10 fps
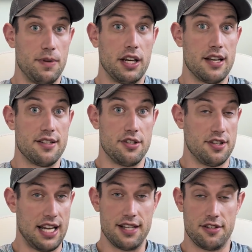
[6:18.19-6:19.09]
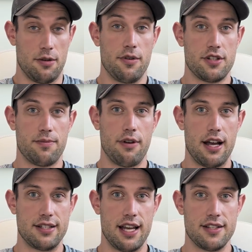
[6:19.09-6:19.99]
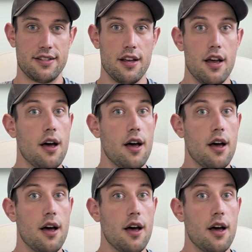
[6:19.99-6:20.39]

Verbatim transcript: because it just has so much to process.